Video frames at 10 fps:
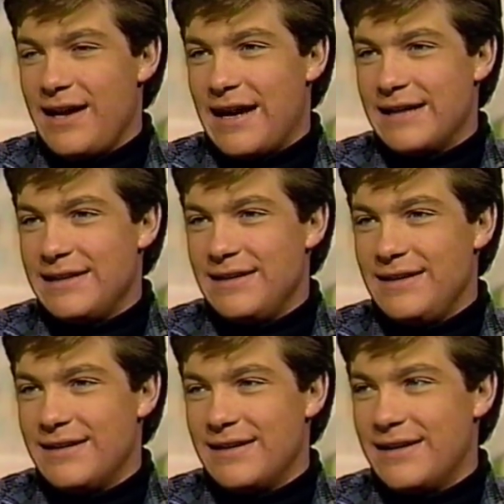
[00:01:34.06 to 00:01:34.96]
Yeah,
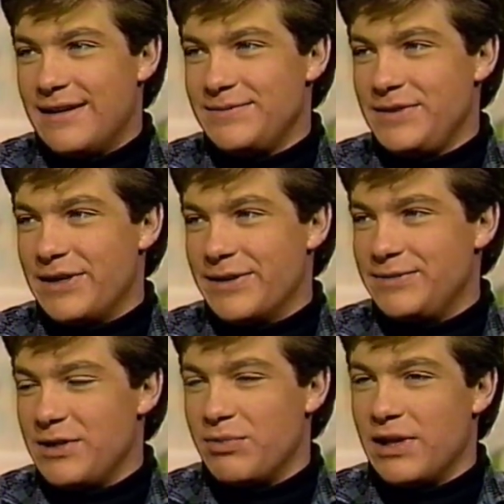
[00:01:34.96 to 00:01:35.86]
you know,
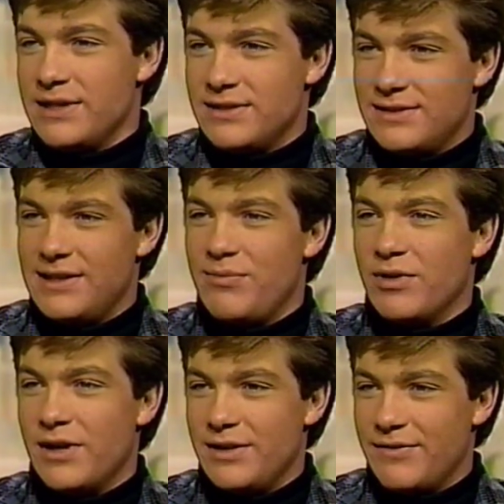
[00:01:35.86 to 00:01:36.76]
the appliances that they
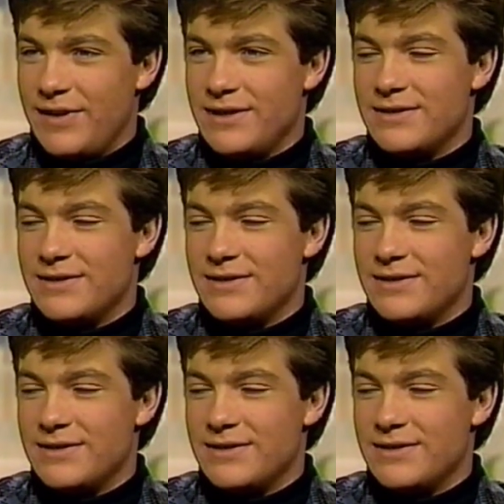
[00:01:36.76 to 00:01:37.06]
put on your face.